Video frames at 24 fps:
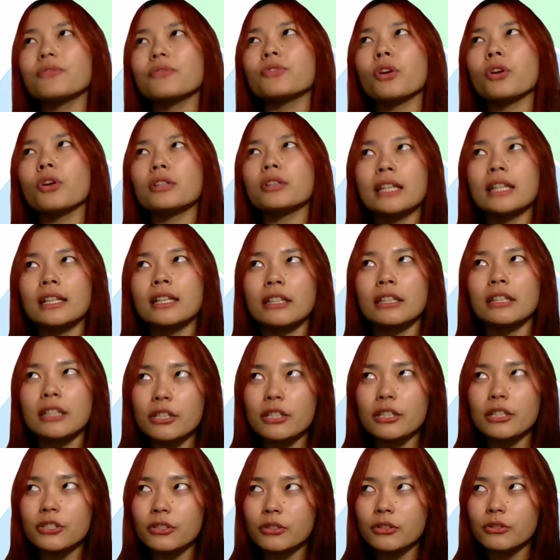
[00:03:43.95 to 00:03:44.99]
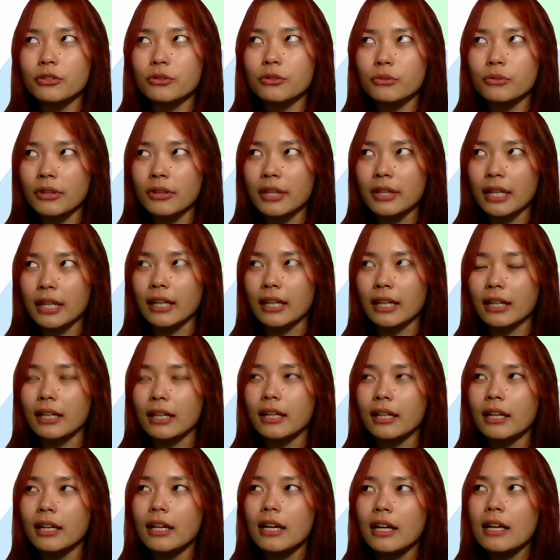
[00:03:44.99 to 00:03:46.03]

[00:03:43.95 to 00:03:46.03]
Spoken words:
of not conditioned to think